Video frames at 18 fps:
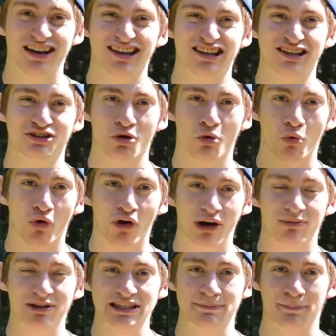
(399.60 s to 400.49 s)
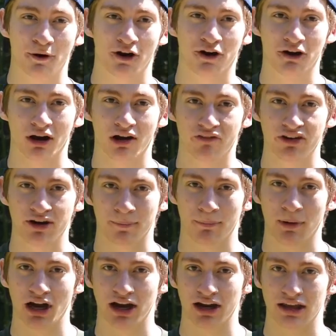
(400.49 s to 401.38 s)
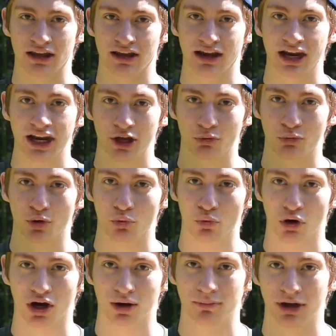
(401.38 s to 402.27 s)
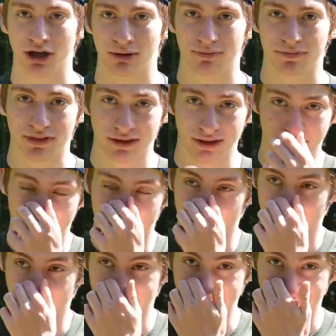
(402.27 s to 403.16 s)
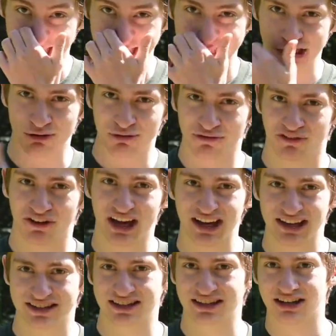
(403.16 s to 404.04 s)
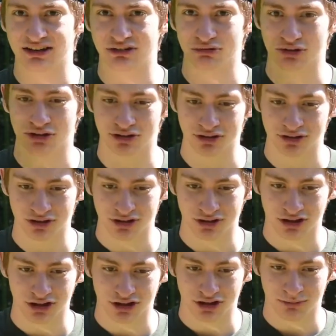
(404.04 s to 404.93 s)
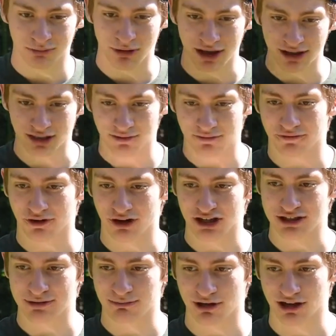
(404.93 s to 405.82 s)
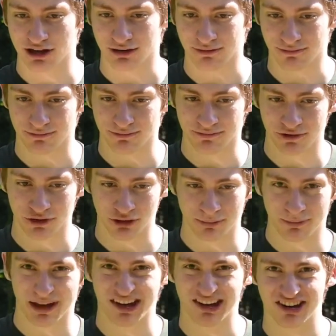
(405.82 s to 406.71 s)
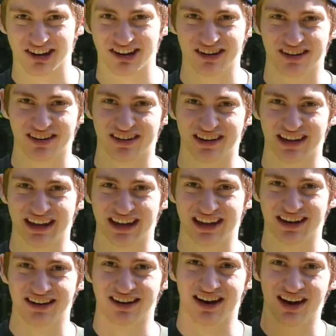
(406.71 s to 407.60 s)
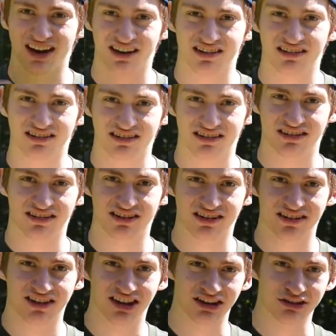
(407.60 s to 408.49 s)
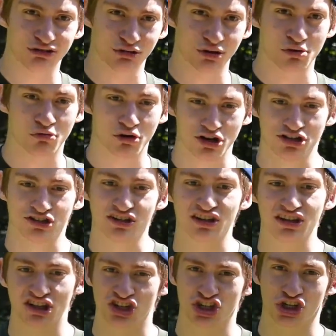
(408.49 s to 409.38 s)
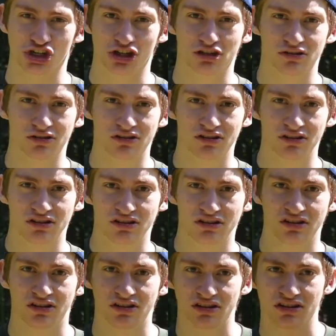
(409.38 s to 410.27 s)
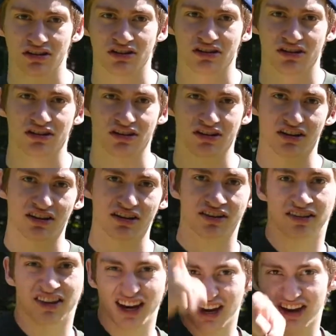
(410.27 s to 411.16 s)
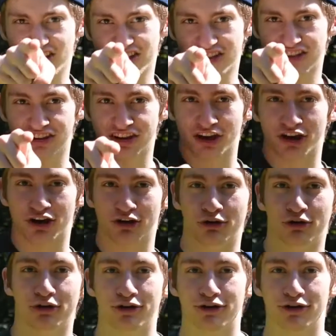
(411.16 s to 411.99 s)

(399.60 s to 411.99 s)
is the warmest part of your body, and it will warm up, but not too fast, and it will make the frostbite feel better and not get to a worse condition. There you go.